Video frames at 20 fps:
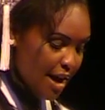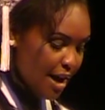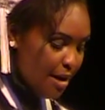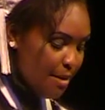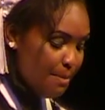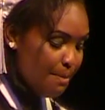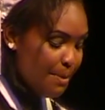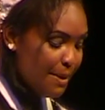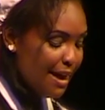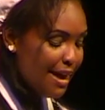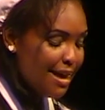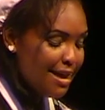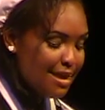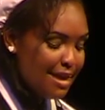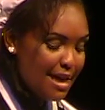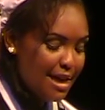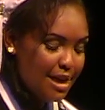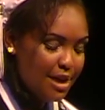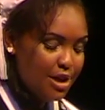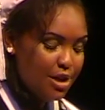A big
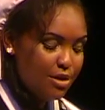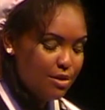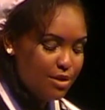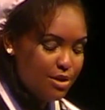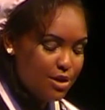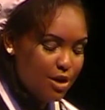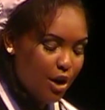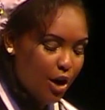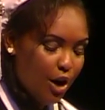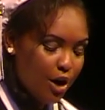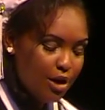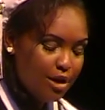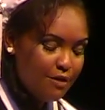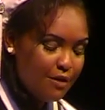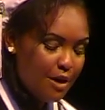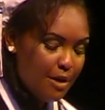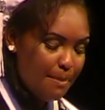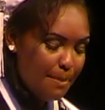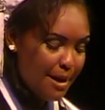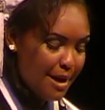thank you to all of
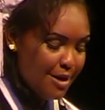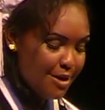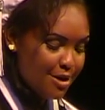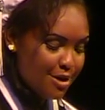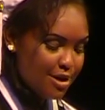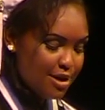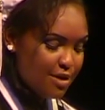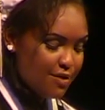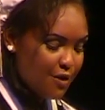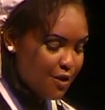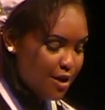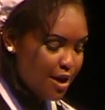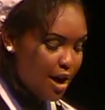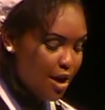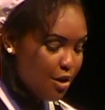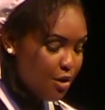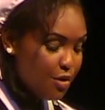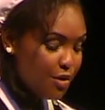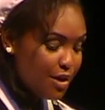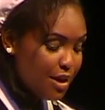our parents for
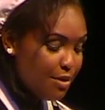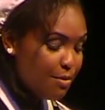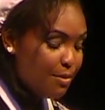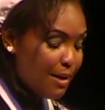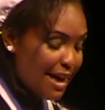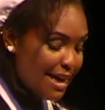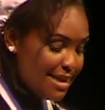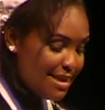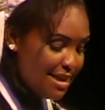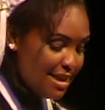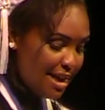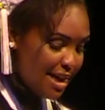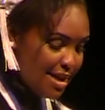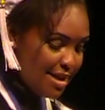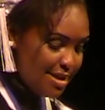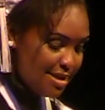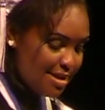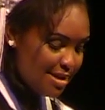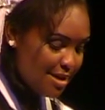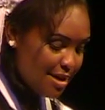not only raising
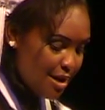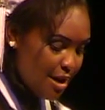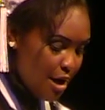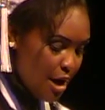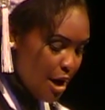us,